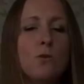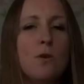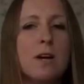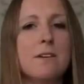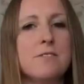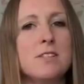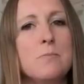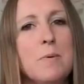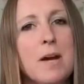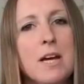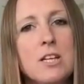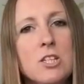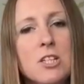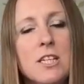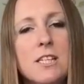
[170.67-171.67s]
you have to
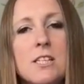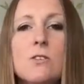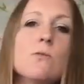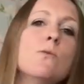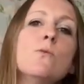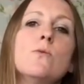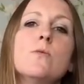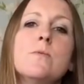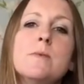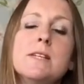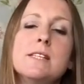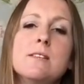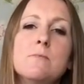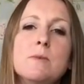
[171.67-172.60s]
purchase all the bits